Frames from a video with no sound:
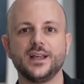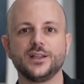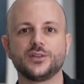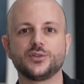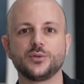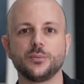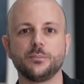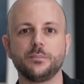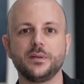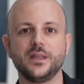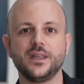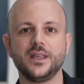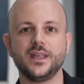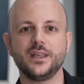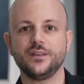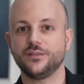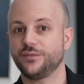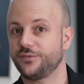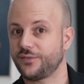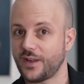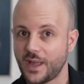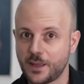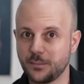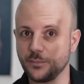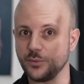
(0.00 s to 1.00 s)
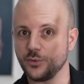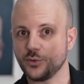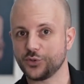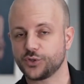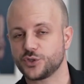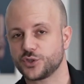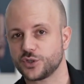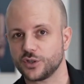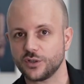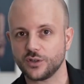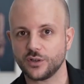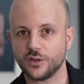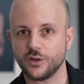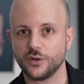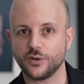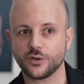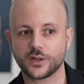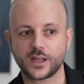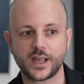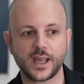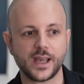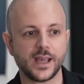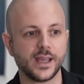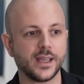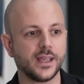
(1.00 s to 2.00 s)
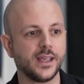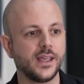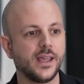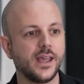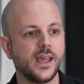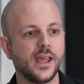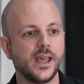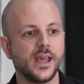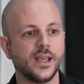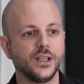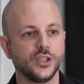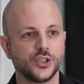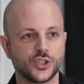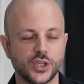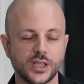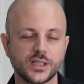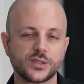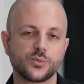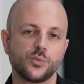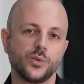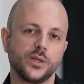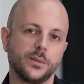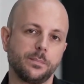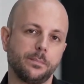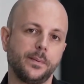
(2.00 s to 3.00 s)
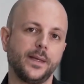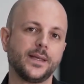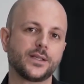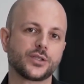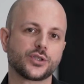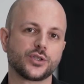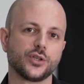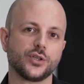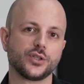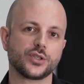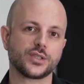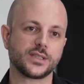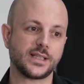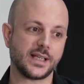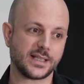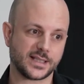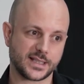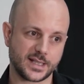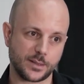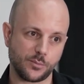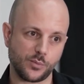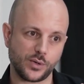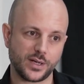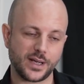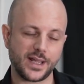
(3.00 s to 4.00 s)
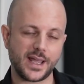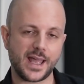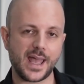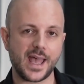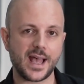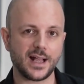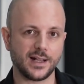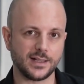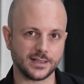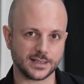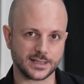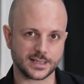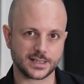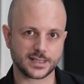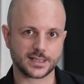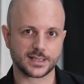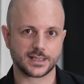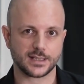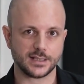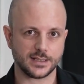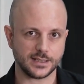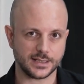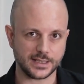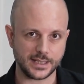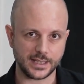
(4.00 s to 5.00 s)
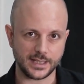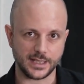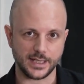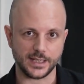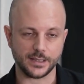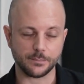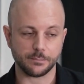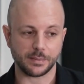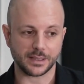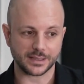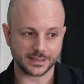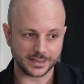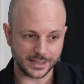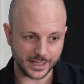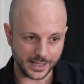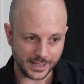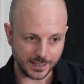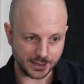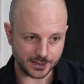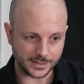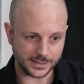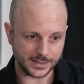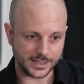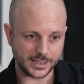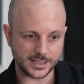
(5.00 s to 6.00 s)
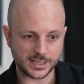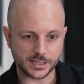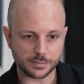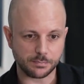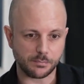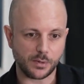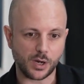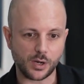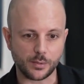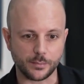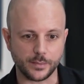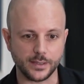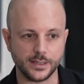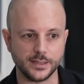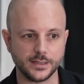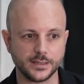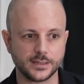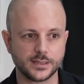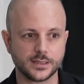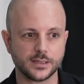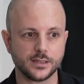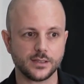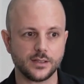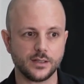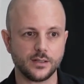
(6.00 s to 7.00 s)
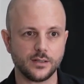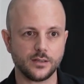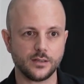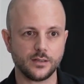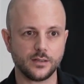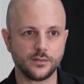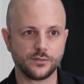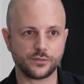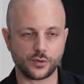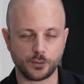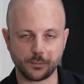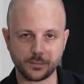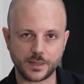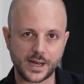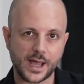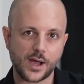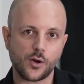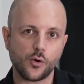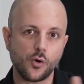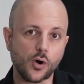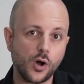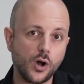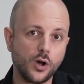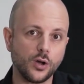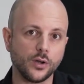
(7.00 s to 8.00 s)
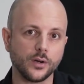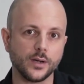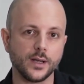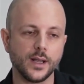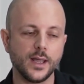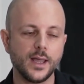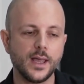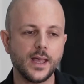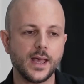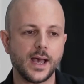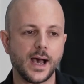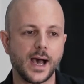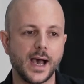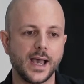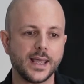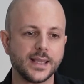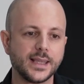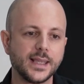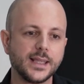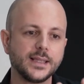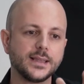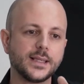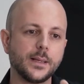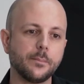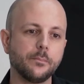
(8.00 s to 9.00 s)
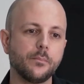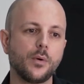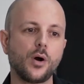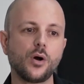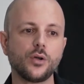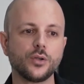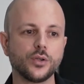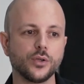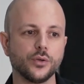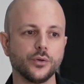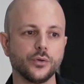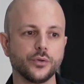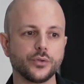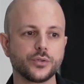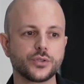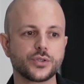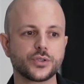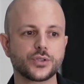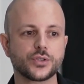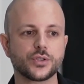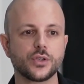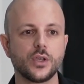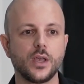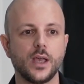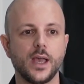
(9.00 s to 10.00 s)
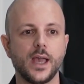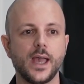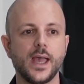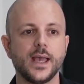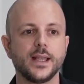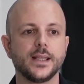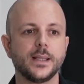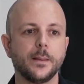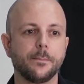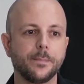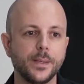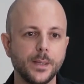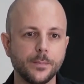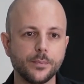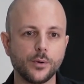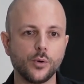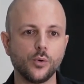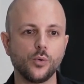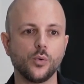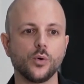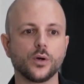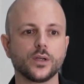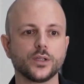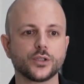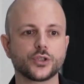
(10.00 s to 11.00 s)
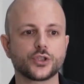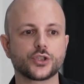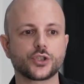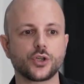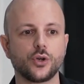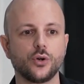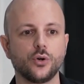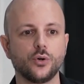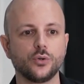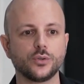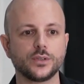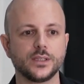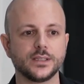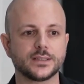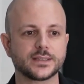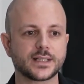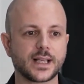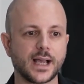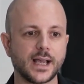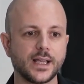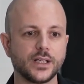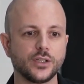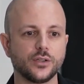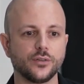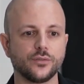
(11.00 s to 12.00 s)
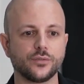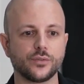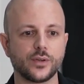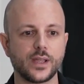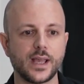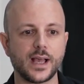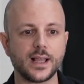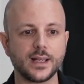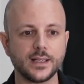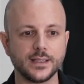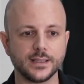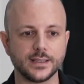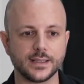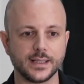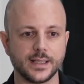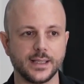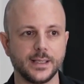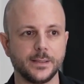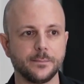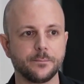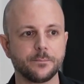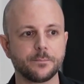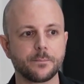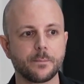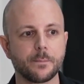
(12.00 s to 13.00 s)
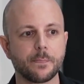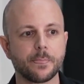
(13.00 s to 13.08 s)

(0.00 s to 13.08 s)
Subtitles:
to be famous, okay, just with pictures that someone else did it. But in this moment, from now on, I think the models and the people who want to show this kind of reality